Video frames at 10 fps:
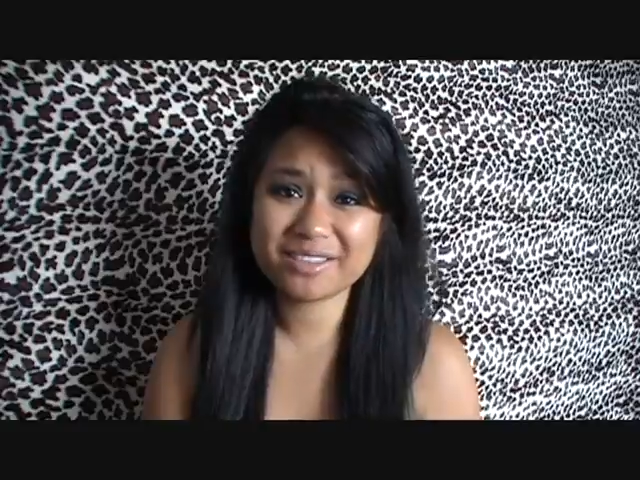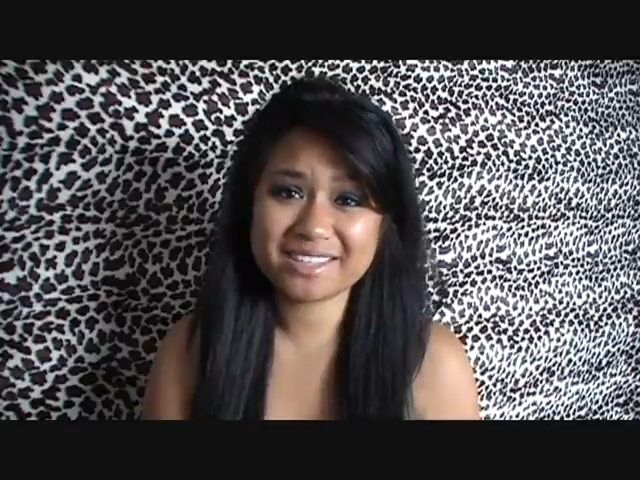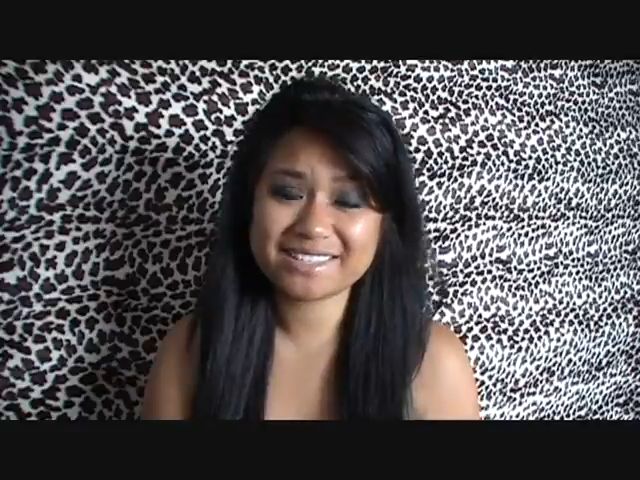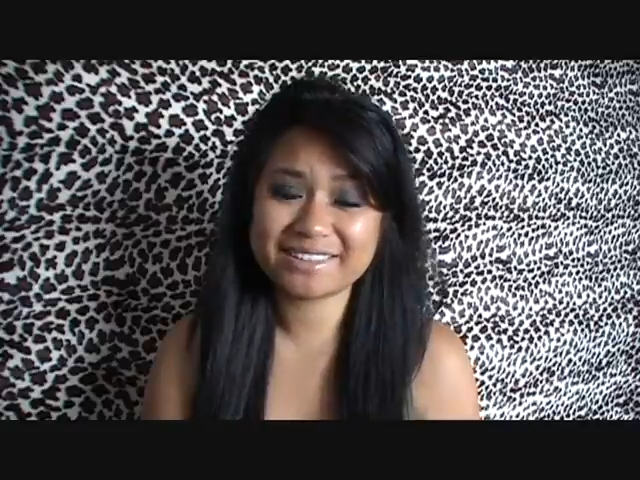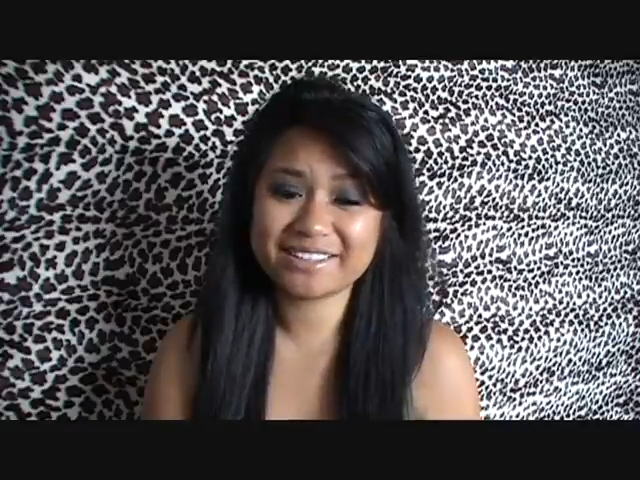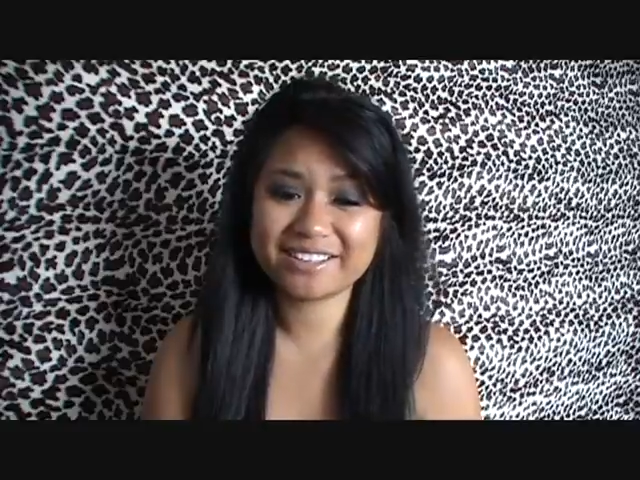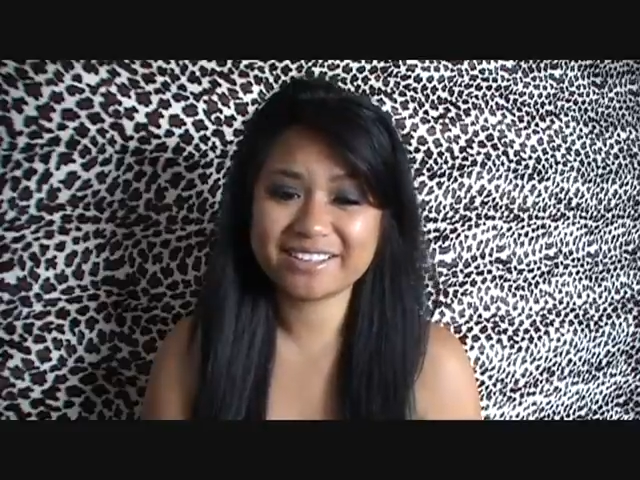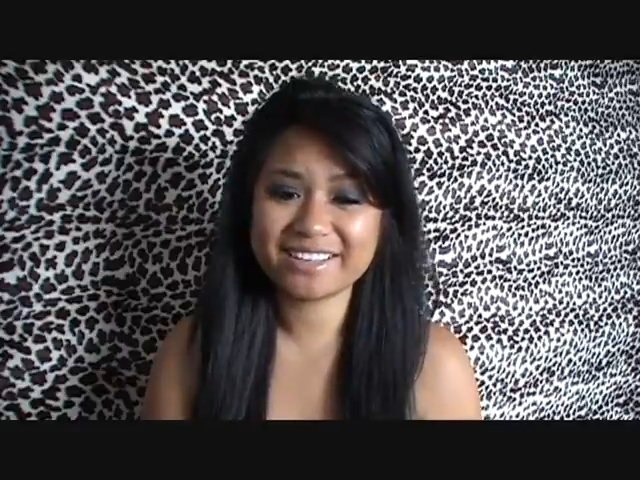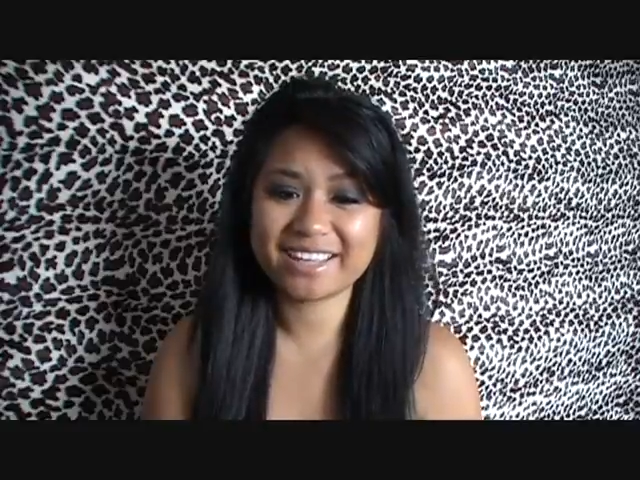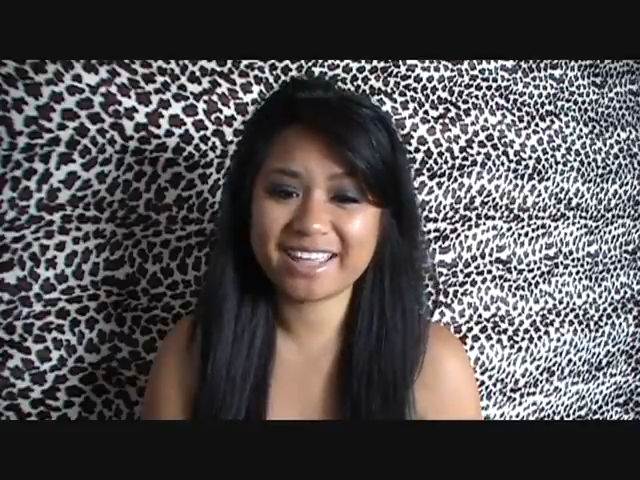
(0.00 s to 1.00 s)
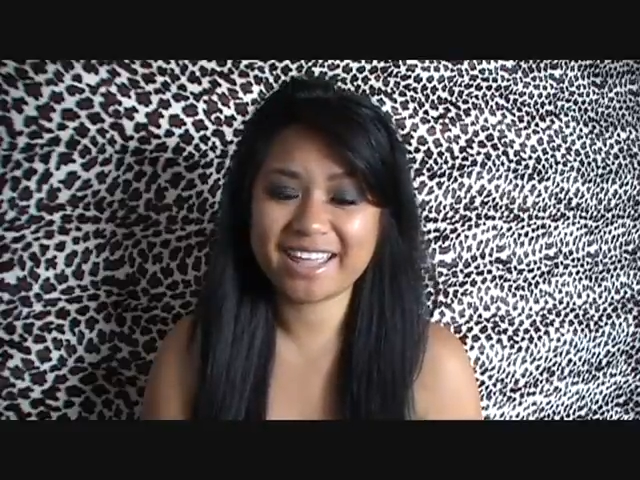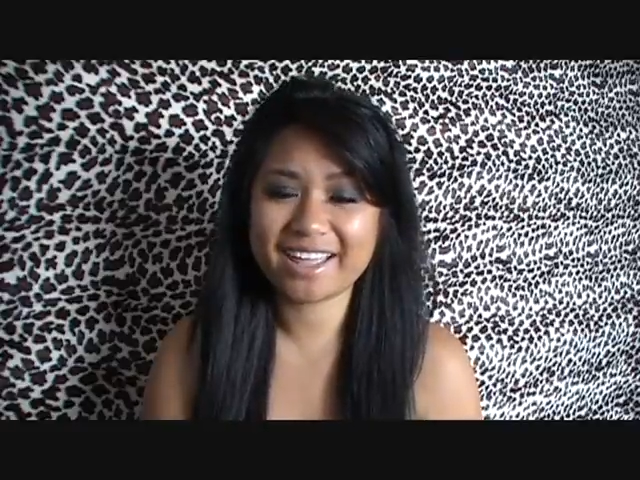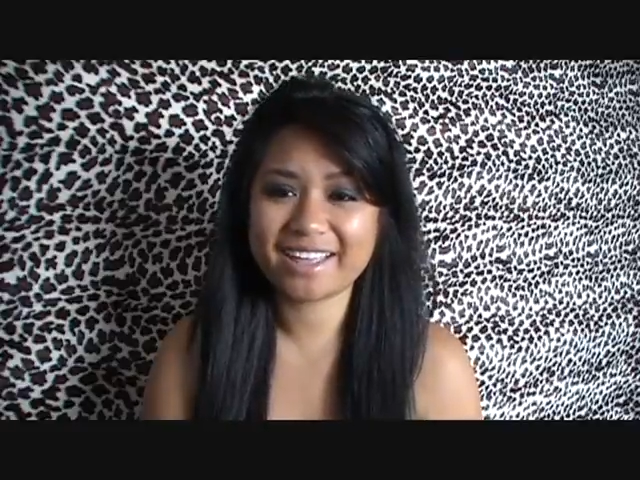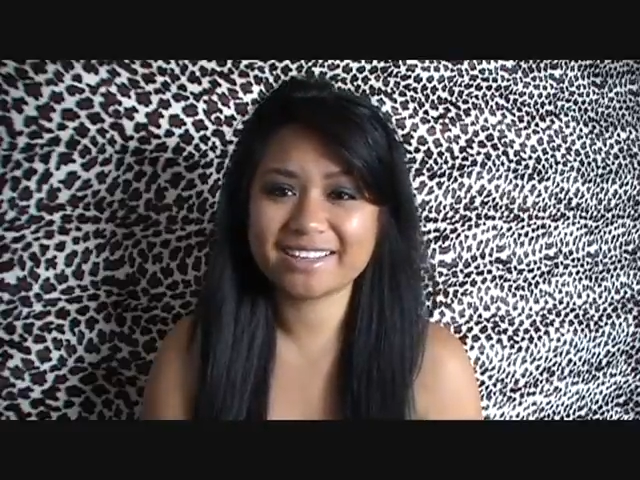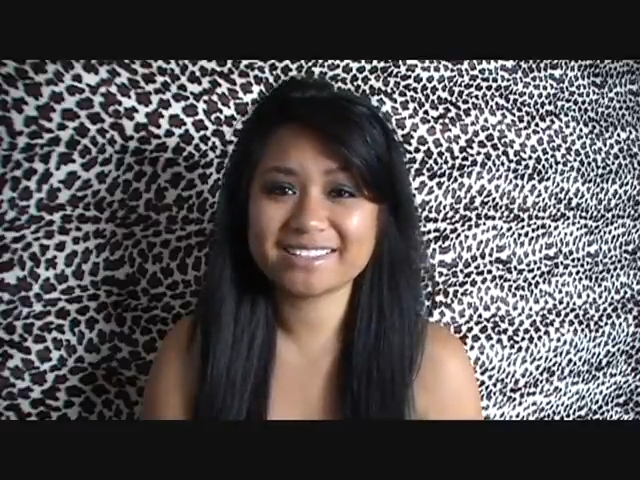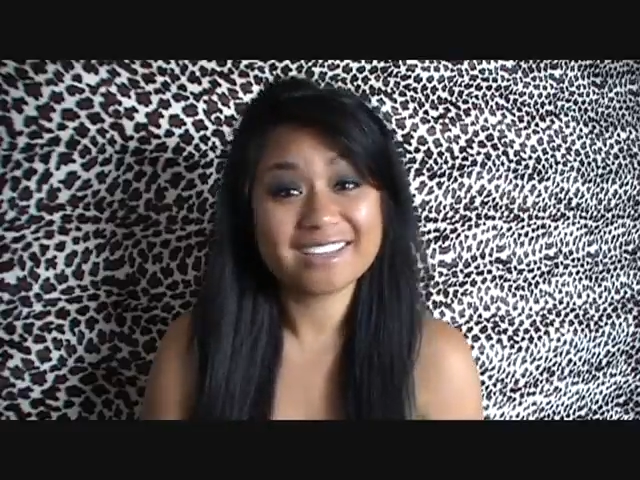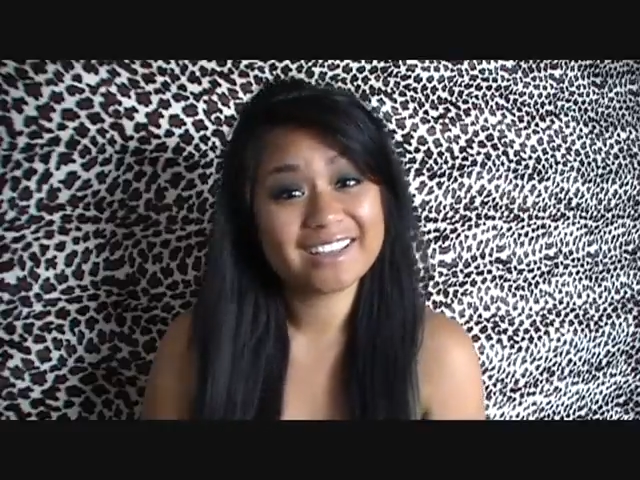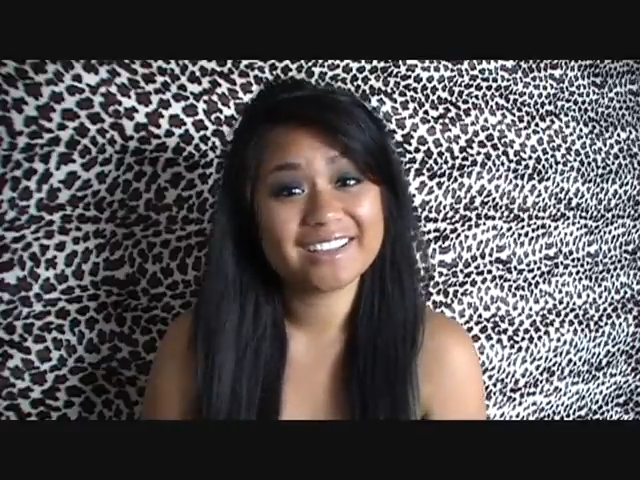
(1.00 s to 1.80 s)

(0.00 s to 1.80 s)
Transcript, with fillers: this look, and